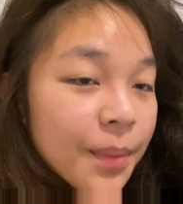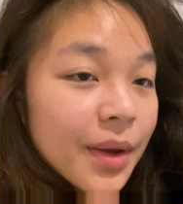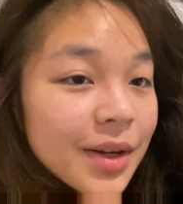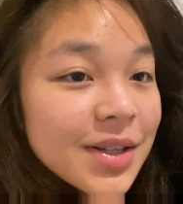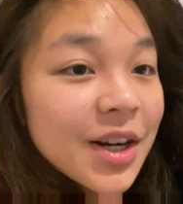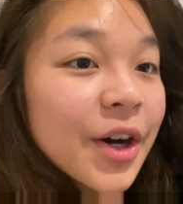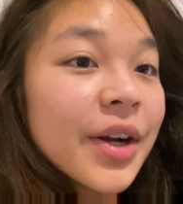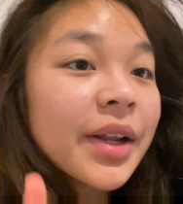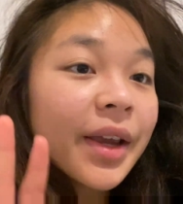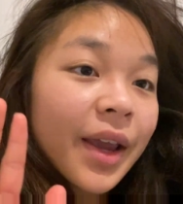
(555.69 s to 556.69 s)
and it's
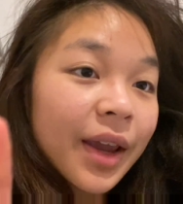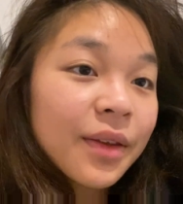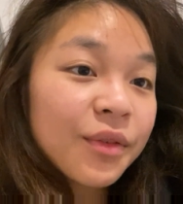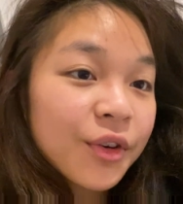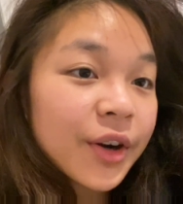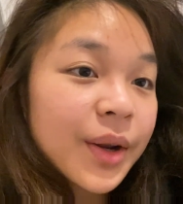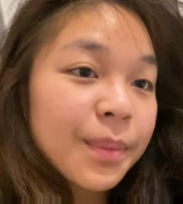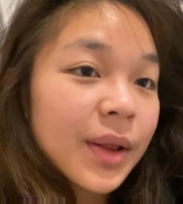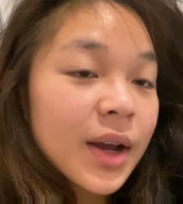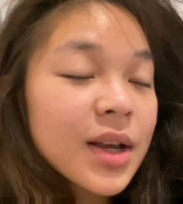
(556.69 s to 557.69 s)
currently 8:40
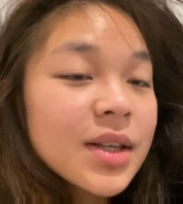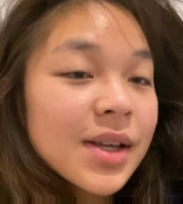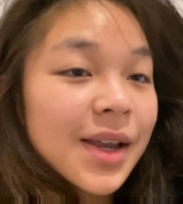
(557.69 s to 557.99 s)
plus